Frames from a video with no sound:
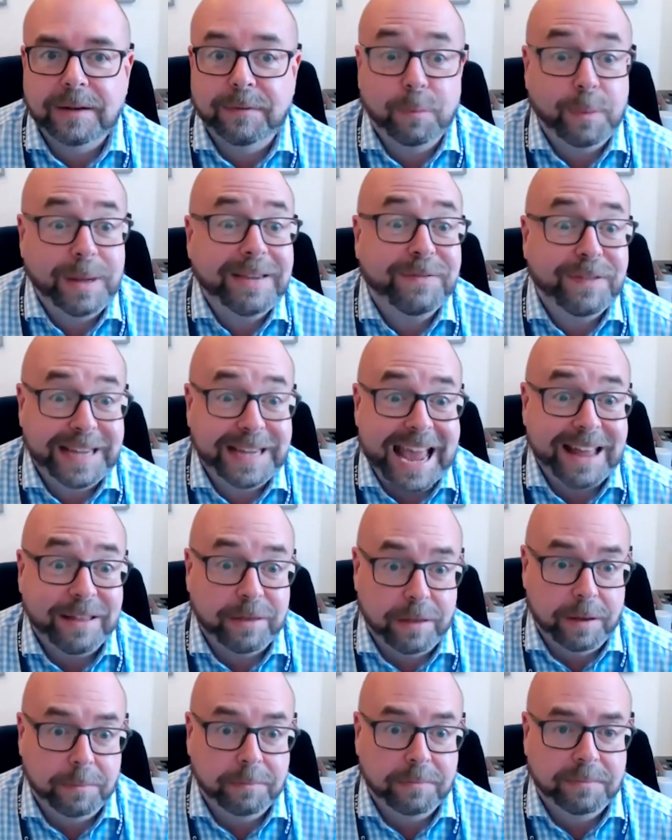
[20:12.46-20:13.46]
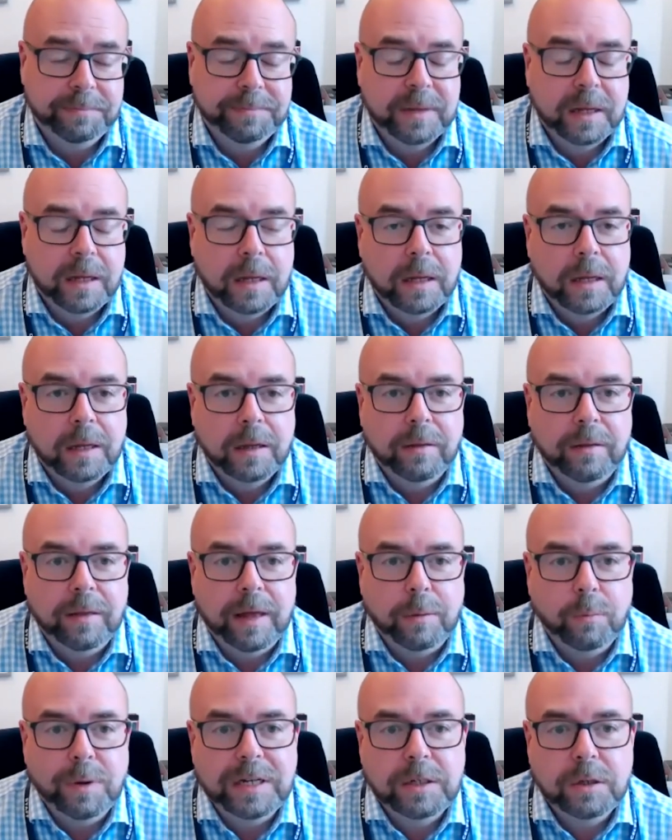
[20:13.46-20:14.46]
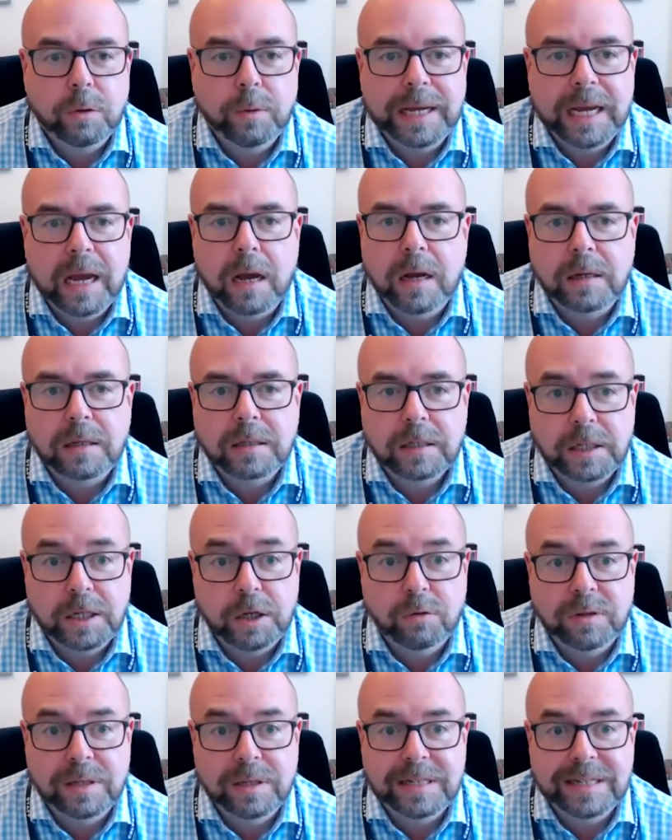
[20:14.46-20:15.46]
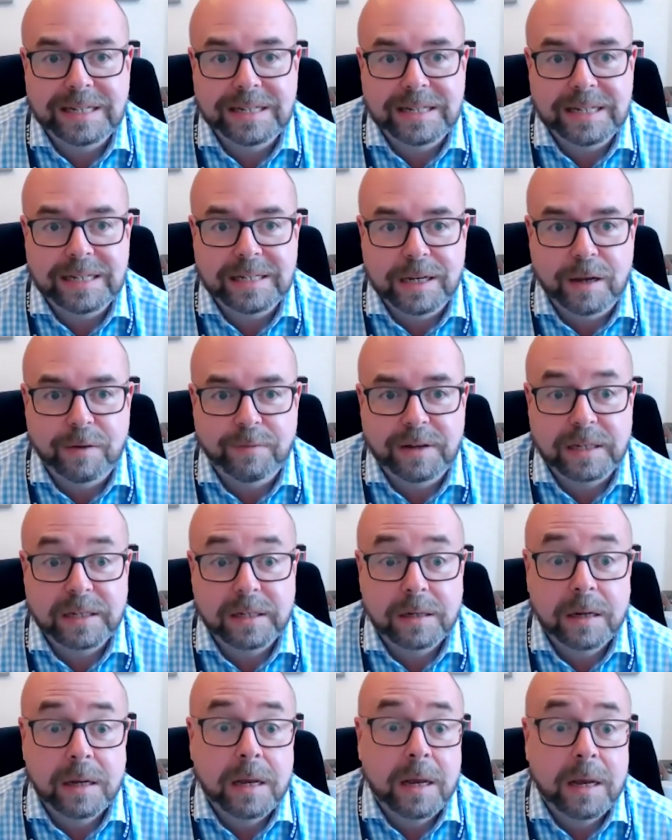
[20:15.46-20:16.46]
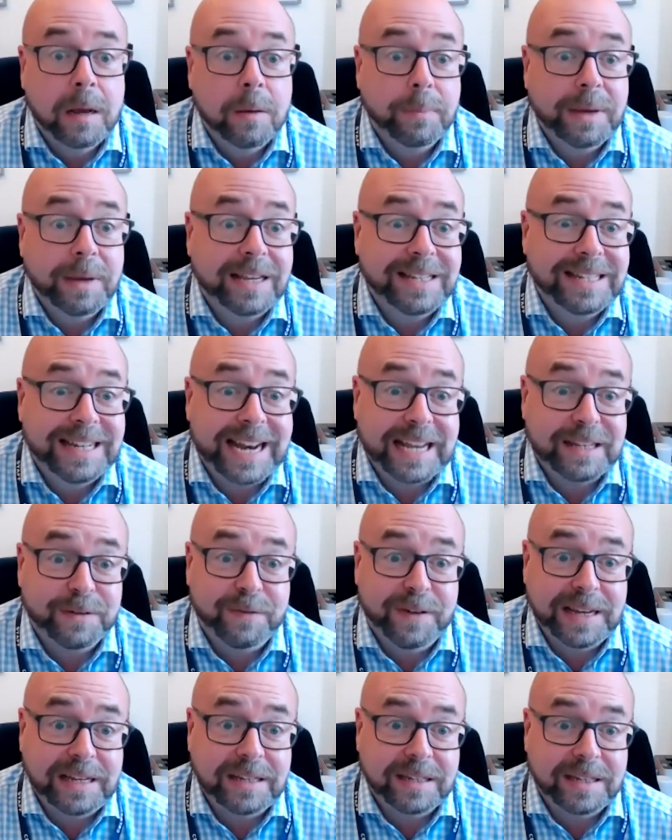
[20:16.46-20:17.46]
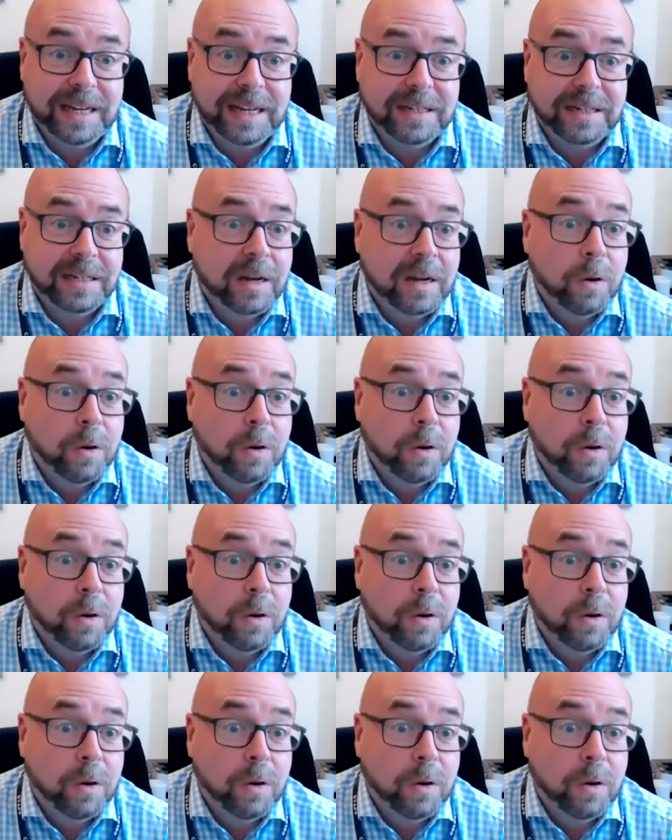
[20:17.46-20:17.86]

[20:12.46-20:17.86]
forget them, then we're doing our students a disservice, because let's face it,